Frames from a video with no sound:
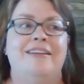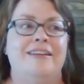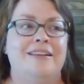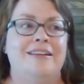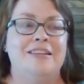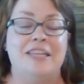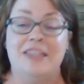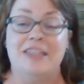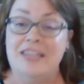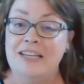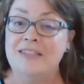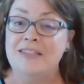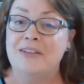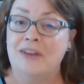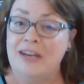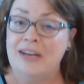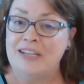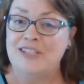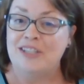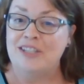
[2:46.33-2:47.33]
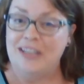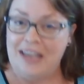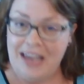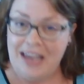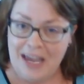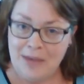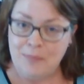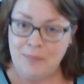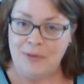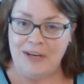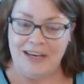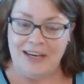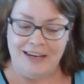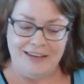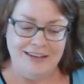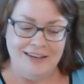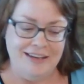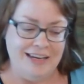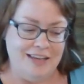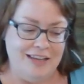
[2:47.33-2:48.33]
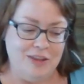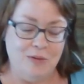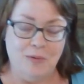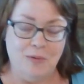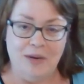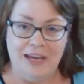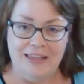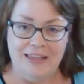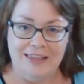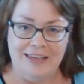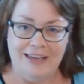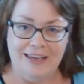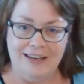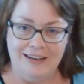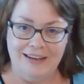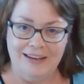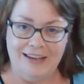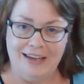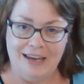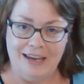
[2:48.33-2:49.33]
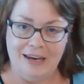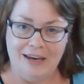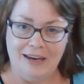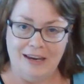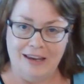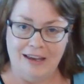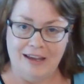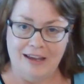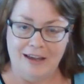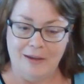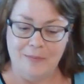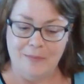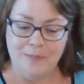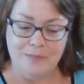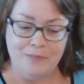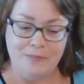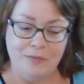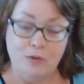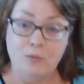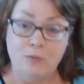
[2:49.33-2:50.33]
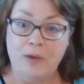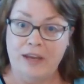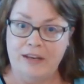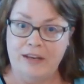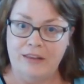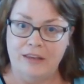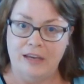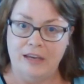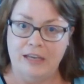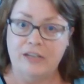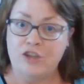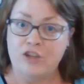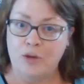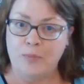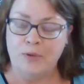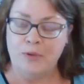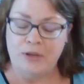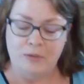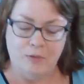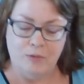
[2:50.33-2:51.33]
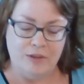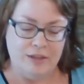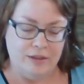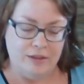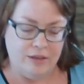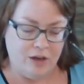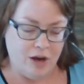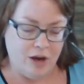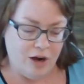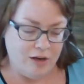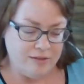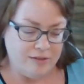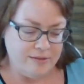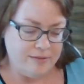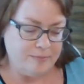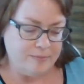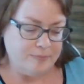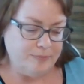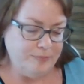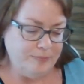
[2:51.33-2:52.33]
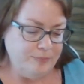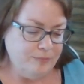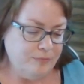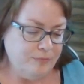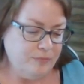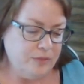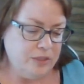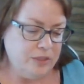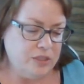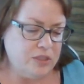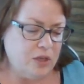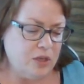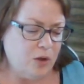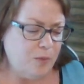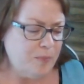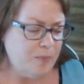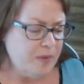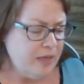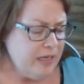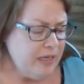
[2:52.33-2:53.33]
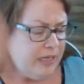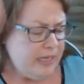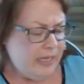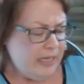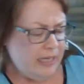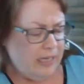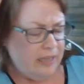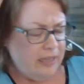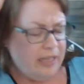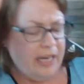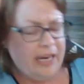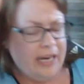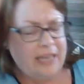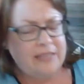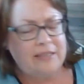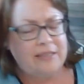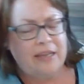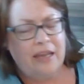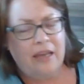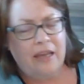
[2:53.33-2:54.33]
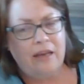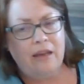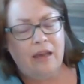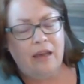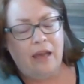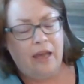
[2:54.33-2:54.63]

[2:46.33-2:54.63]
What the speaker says: that things are actually happening in the way that I read and interpreted within the cards. So, like I said,